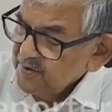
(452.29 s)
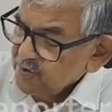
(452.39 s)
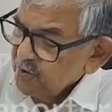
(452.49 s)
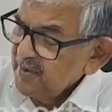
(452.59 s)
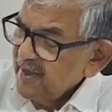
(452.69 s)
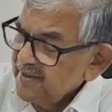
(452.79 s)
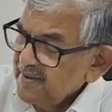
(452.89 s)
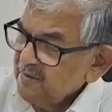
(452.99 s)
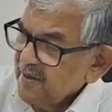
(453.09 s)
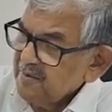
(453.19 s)
so many other
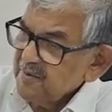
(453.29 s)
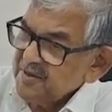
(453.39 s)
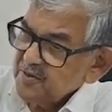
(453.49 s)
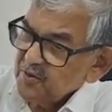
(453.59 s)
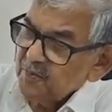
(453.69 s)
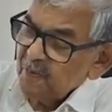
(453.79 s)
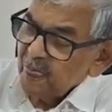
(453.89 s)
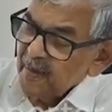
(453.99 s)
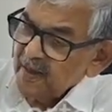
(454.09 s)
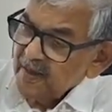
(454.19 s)
departments. So
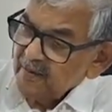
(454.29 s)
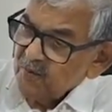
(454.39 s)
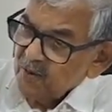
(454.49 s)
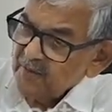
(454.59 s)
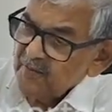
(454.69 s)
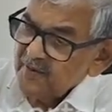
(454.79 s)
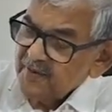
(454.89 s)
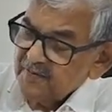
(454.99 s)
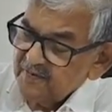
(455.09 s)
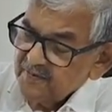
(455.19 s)
what we
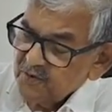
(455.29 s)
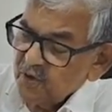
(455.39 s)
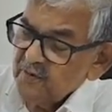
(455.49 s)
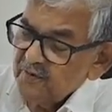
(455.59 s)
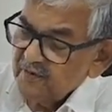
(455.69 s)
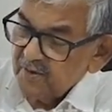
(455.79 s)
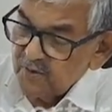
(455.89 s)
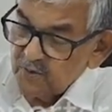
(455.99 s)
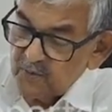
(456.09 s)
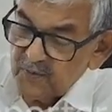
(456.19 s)
thought we will
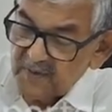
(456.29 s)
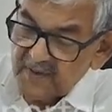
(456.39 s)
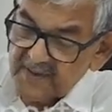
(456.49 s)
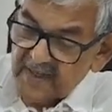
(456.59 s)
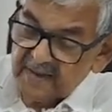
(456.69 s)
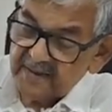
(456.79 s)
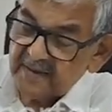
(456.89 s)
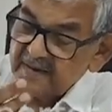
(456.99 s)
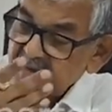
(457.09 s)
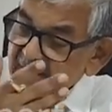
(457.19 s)
do is that
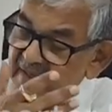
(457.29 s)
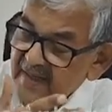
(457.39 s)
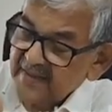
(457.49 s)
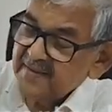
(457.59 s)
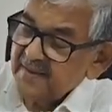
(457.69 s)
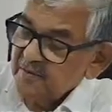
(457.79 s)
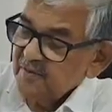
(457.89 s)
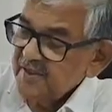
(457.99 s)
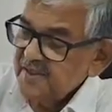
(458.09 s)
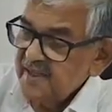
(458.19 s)
the collectorate
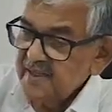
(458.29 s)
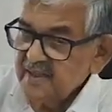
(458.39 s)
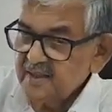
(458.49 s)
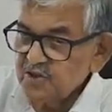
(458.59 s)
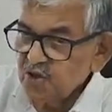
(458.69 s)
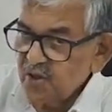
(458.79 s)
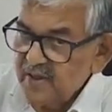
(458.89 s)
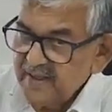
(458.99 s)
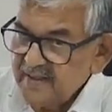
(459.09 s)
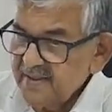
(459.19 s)
will send a
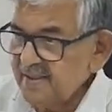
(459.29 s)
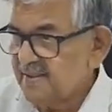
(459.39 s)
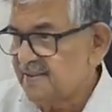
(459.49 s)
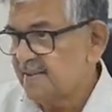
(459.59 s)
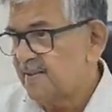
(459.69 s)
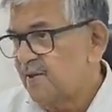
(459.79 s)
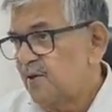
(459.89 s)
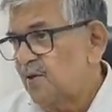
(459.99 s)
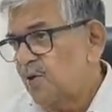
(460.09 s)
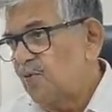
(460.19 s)
consolidated list
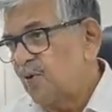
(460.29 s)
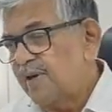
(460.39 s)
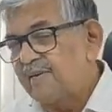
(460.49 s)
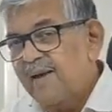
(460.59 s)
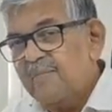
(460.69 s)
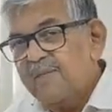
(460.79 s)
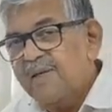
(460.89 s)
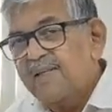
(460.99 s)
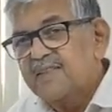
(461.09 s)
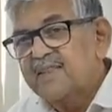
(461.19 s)
of whatever
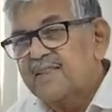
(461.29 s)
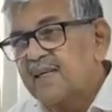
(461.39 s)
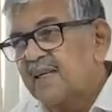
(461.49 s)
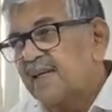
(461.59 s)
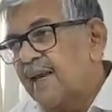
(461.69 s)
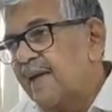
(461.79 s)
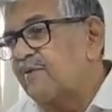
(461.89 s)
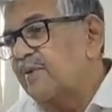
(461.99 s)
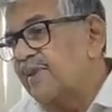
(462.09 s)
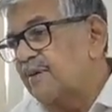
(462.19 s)
applications are
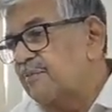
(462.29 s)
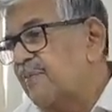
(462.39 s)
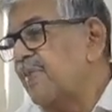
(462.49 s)
lying with them